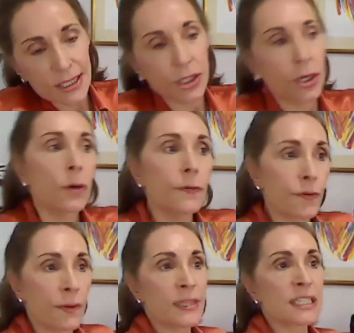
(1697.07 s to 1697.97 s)
to go
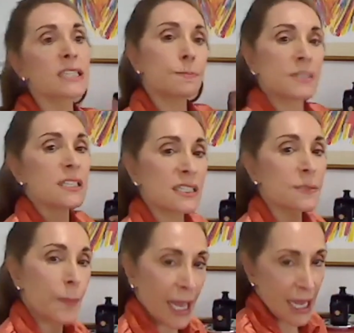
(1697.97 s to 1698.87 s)
from this
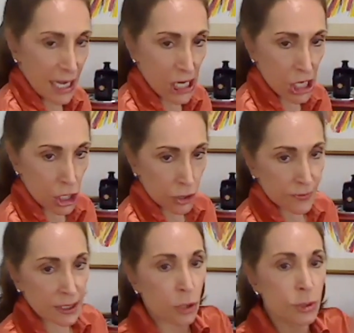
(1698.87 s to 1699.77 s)
despair
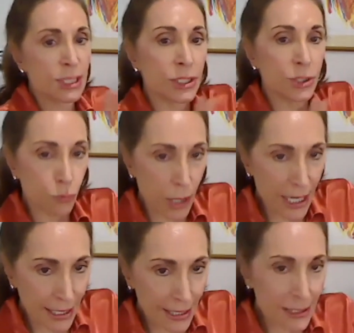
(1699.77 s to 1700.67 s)
that goes into
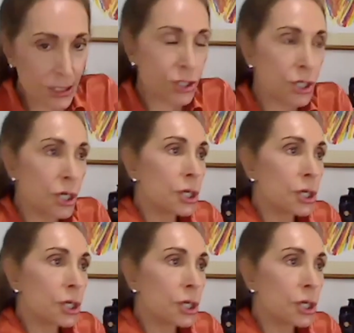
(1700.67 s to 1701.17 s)
rage